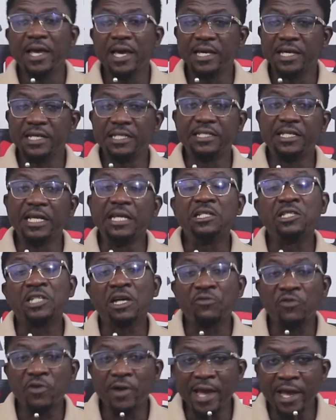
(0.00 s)
A
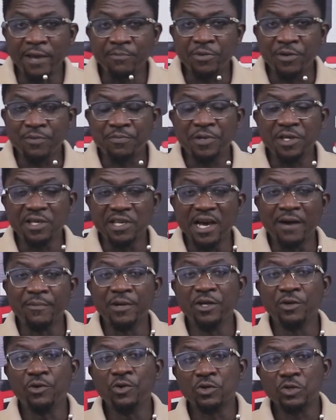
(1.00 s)
danger for N.P.P.
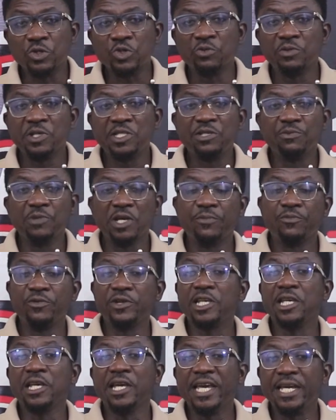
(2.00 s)
Amanikono so betimi
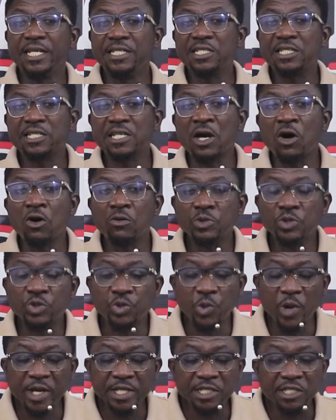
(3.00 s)
abriki 8 come
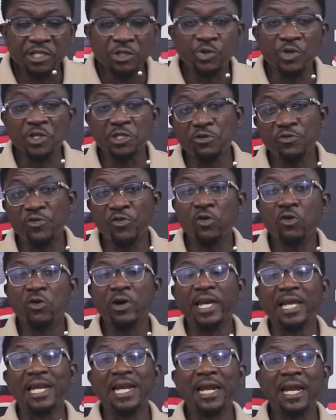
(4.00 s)

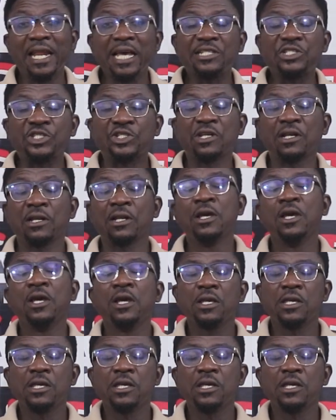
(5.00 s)
2024 election.